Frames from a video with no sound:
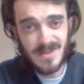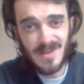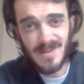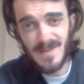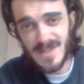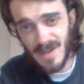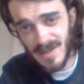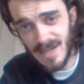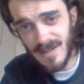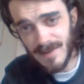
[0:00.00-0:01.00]
So they've
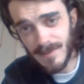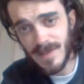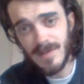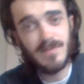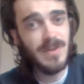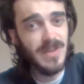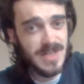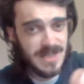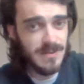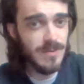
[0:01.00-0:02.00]
slowed down a little bit, but they're
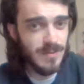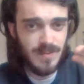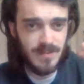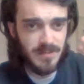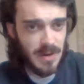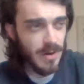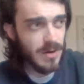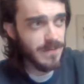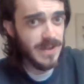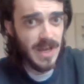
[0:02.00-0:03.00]
still
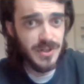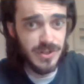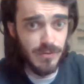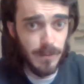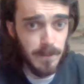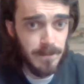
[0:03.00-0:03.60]
part of the engine room.